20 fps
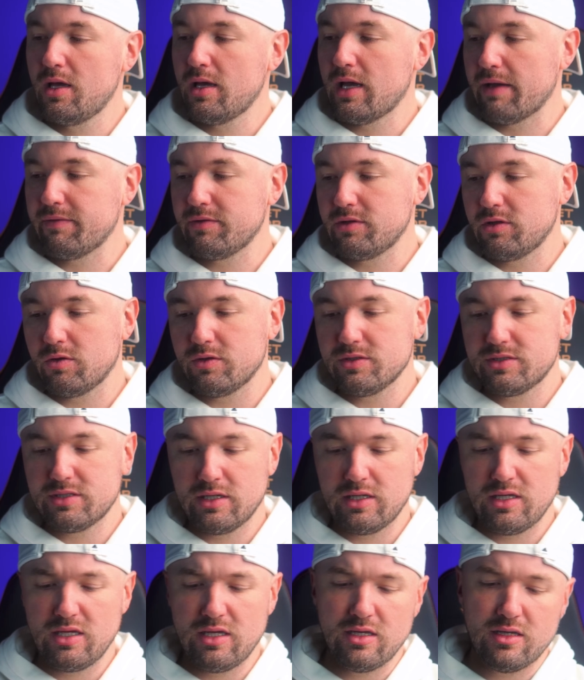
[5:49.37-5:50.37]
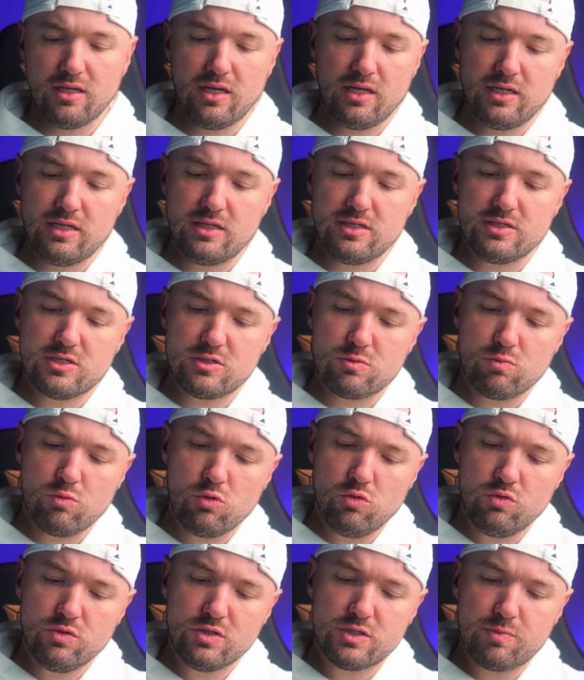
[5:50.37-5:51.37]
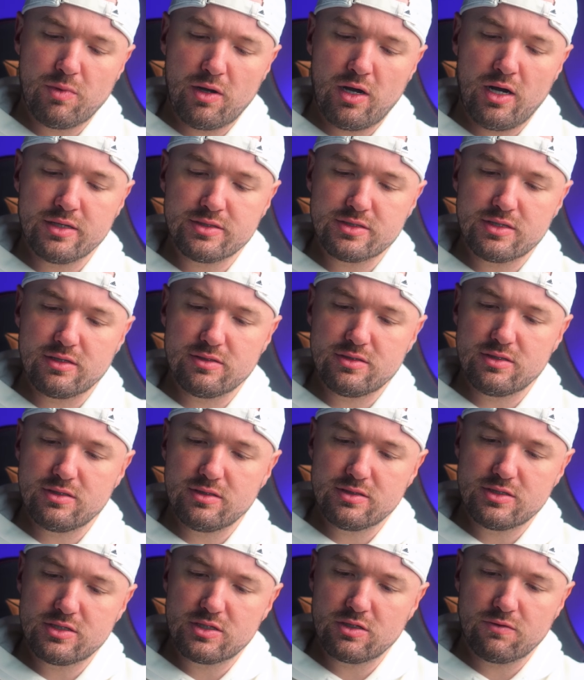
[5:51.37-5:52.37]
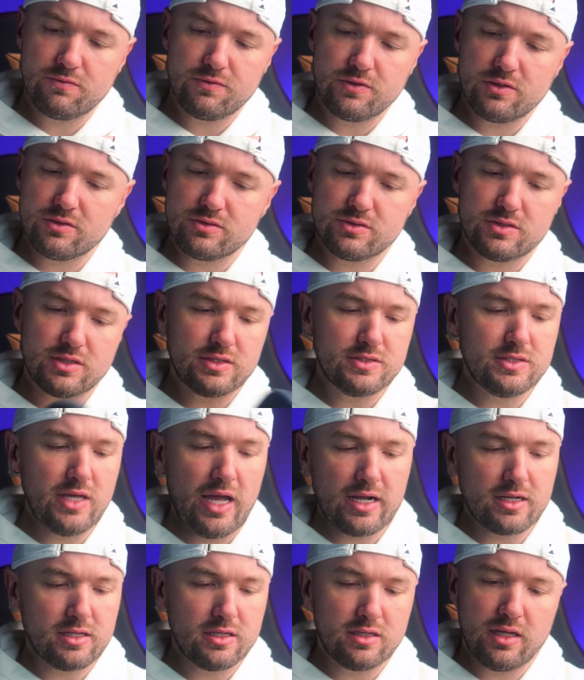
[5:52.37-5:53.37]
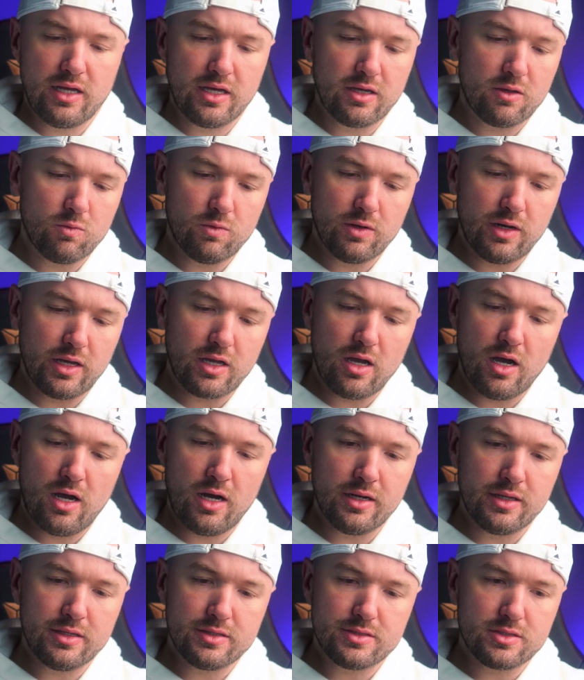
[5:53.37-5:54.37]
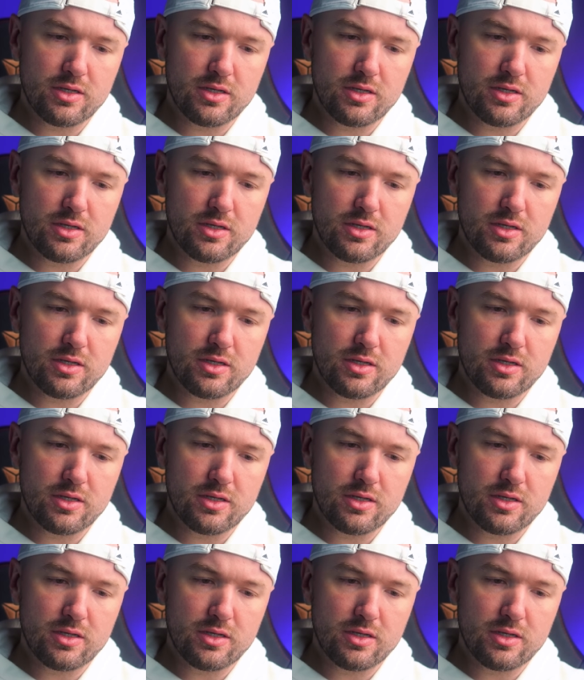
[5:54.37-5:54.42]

I haven't noticed any smooth spots. It still feels exactly like when I got it.